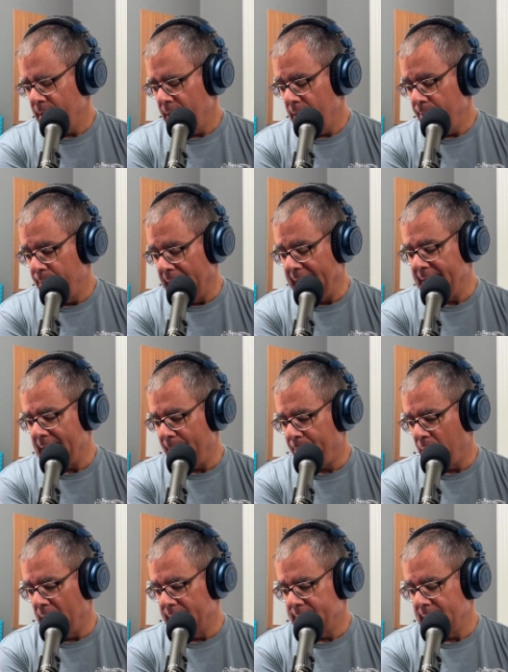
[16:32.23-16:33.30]
But in that
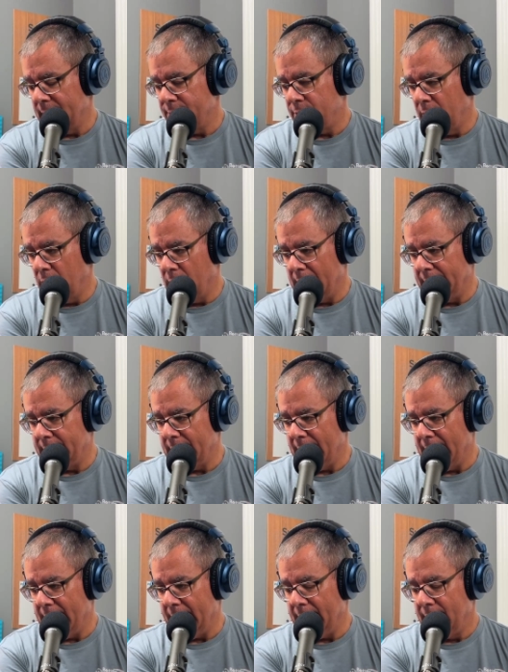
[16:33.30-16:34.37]
process,
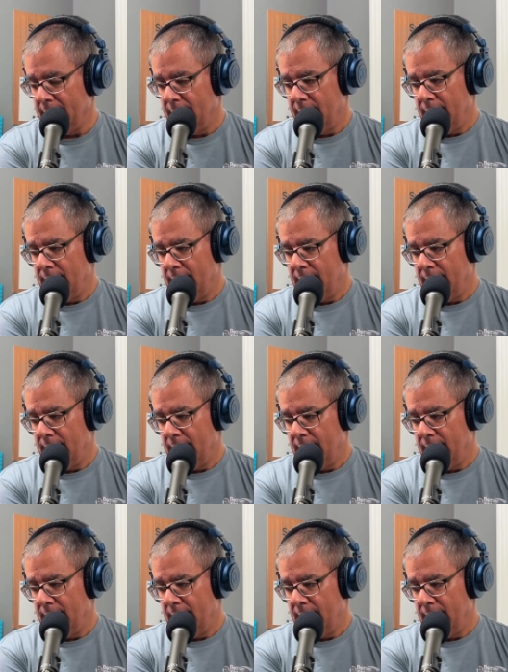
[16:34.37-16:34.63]
I